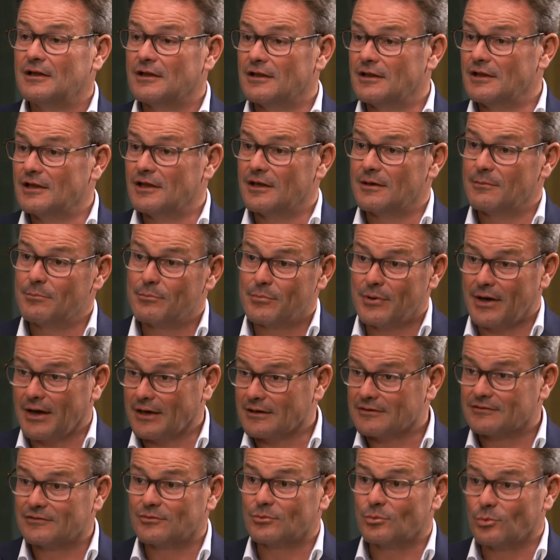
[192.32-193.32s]
the
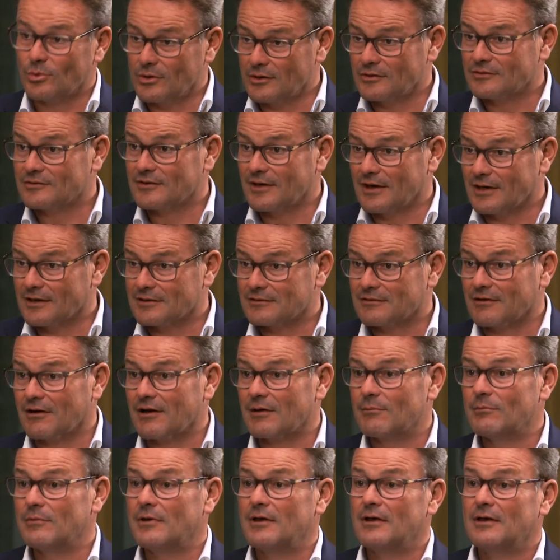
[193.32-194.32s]
impact will take
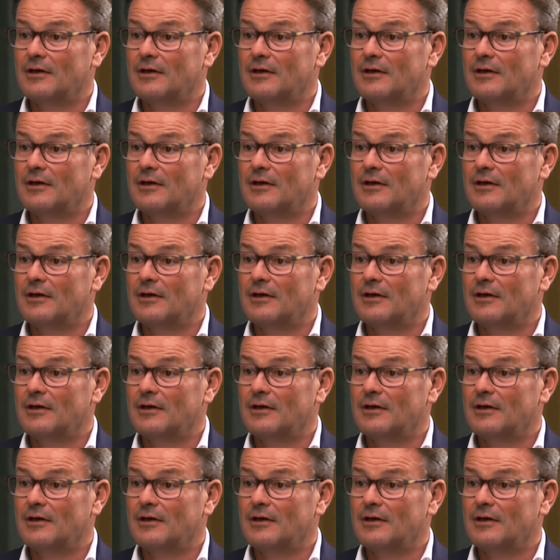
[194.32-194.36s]
time.